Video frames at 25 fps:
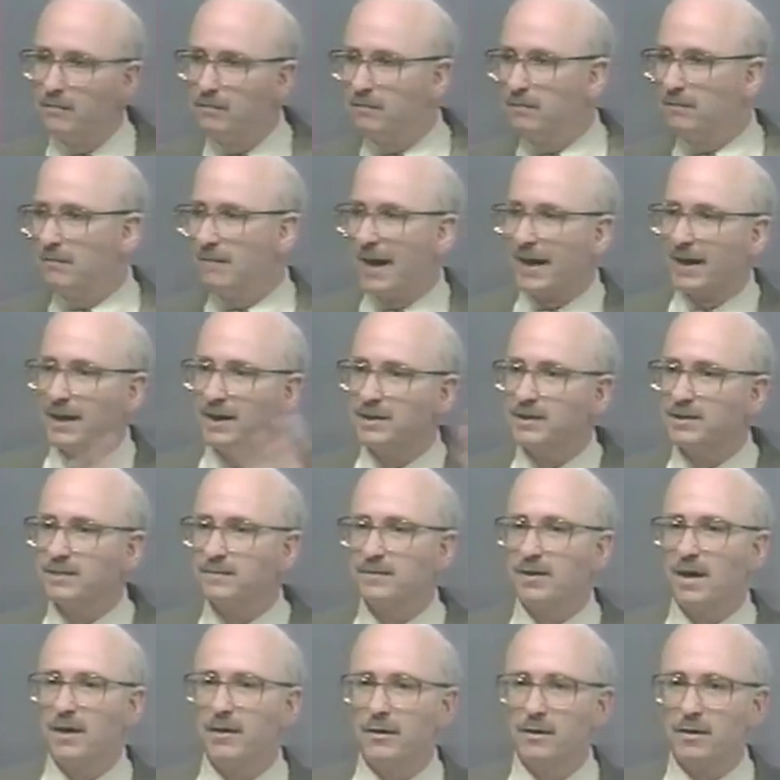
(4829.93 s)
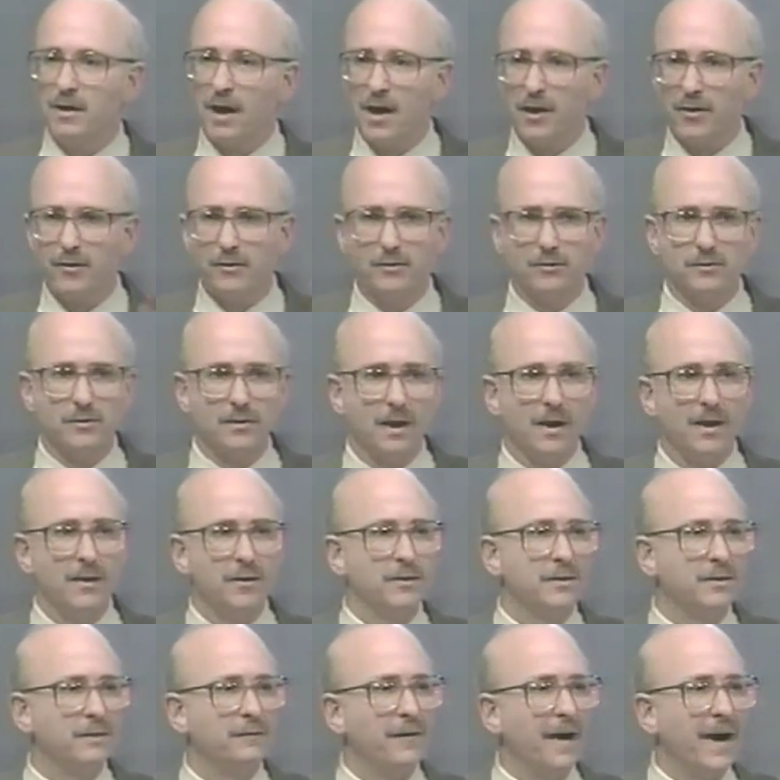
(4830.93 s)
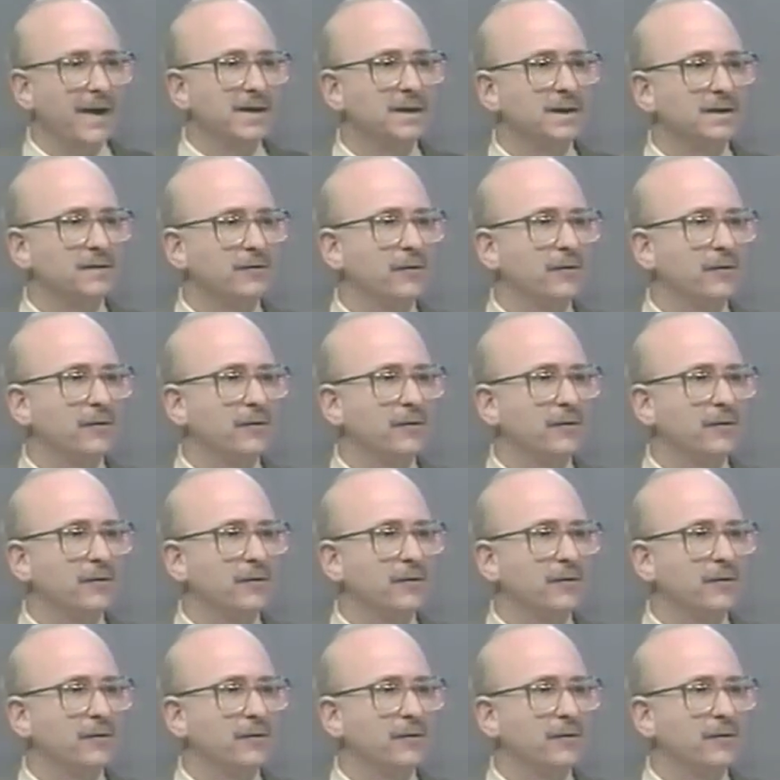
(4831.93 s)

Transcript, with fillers: mechanisms, other, other, other devices